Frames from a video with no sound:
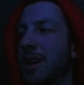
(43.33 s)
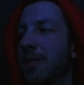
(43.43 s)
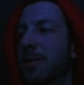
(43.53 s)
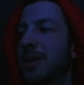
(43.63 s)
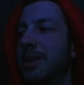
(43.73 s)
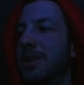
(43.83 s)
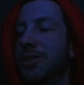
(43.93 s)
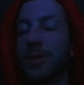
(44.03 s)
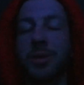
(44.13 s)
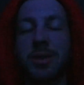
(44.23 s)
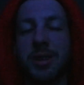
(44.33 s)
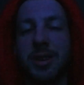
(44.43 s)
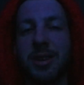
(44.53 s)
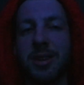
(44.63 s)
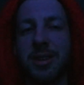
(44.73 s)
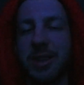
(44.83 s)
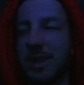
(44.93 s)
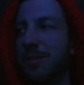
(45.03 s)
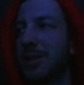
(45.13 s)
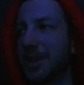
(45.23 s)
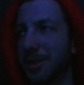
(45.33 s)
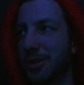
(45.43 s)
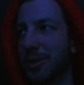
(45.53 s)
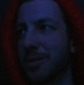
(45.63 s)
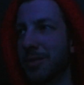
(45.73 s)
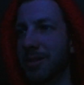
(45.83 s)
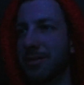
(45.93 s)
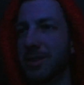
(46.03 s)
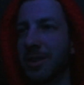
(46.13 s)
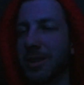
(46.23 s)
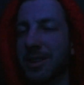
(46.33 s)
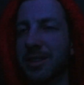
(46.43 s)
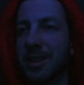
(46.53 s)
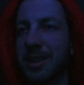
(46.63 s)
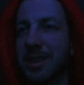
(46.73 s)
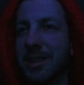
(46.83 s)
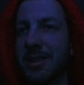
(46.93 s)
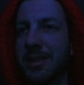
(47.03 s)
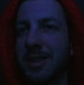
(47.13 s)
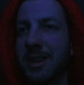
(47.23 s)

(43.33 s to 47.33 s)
I really enjoy, uh, like, I'm really enjoying my VR headset again